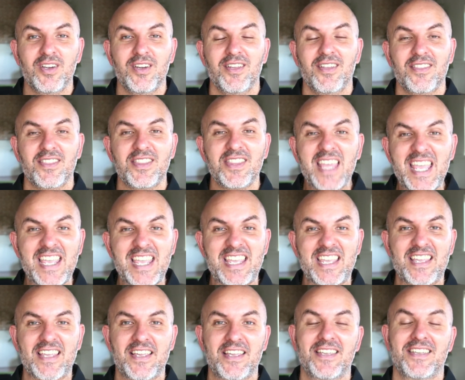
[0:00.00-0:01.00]
thing,
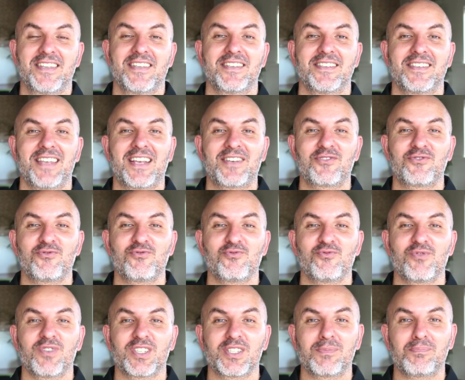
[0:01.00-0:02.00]
natural
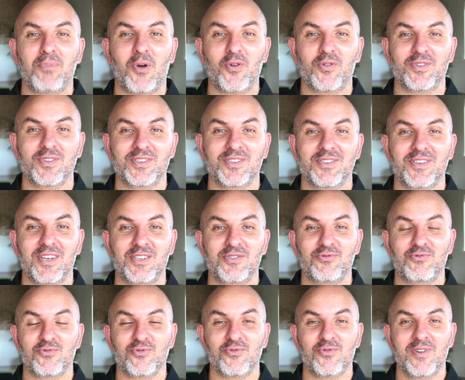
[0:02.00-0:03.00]
response,
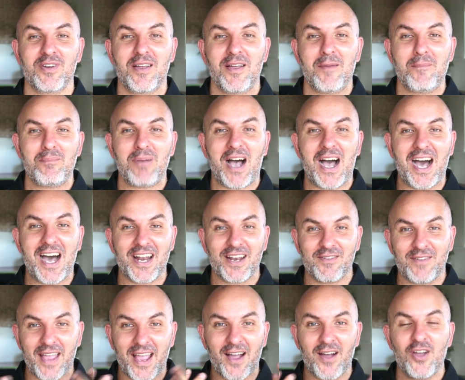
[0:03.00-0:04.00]
natural part of
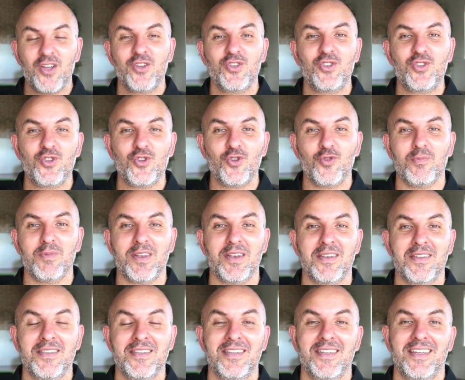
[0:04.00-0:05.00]
our human
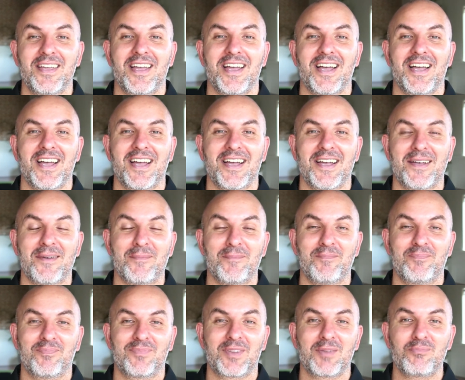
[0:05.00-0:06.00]

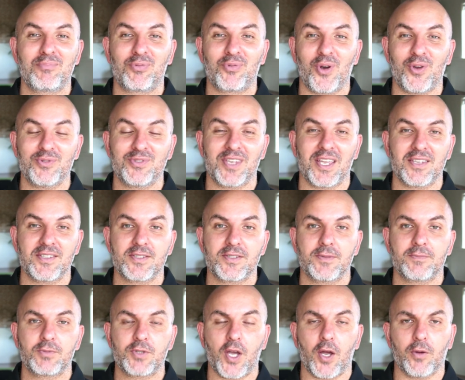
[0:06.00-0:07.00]
process.
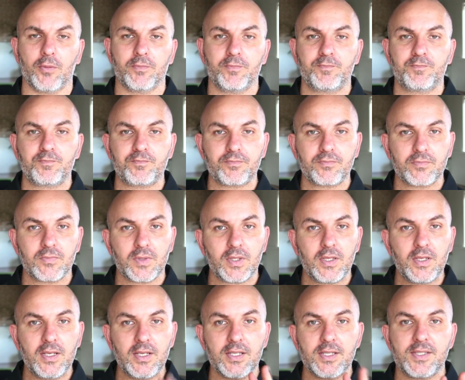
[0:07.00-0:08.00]
So,
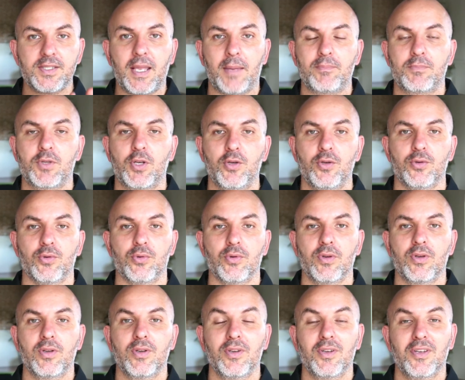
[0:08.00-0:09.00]
step 2,
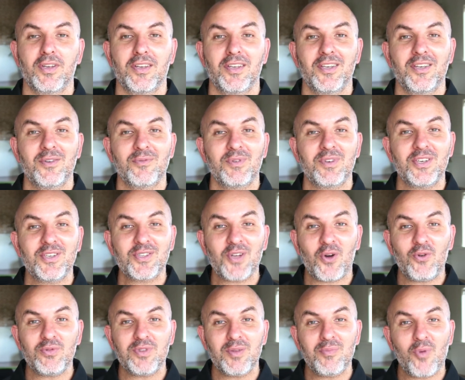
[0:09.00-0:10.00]
when you
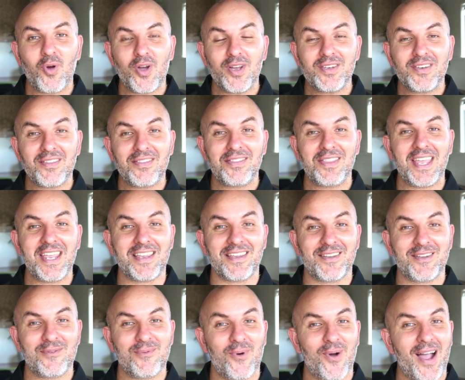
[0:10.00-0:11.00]
told the mind to think,
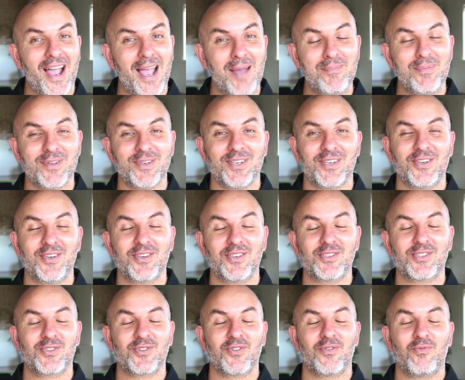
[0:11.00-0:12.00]
what happened? And you just
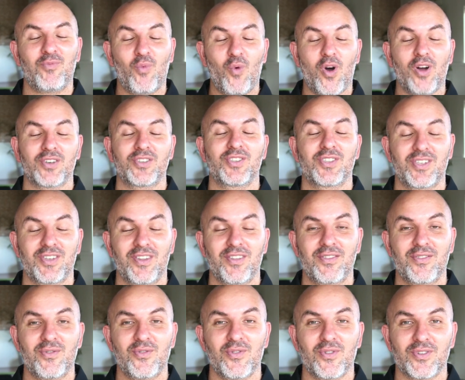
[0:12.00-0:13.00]
sort of watched the
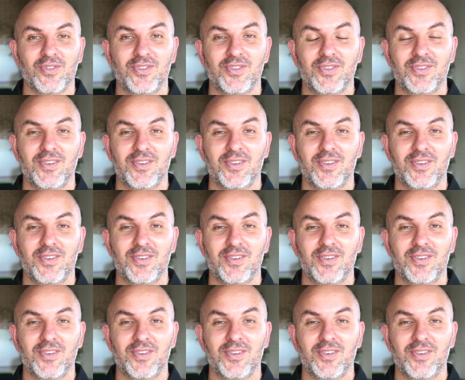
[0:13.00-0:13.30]
thoughts.